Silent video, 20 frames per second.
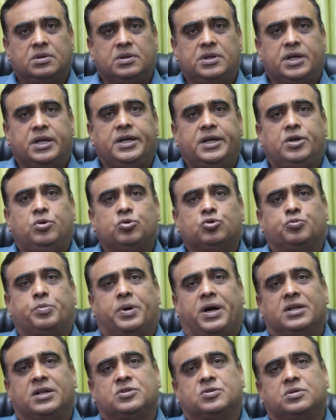they need to
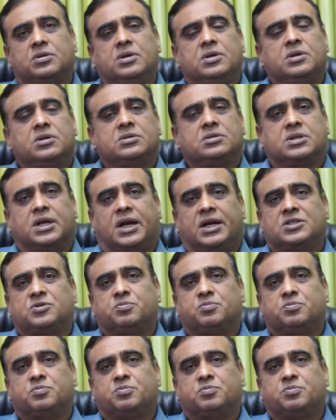start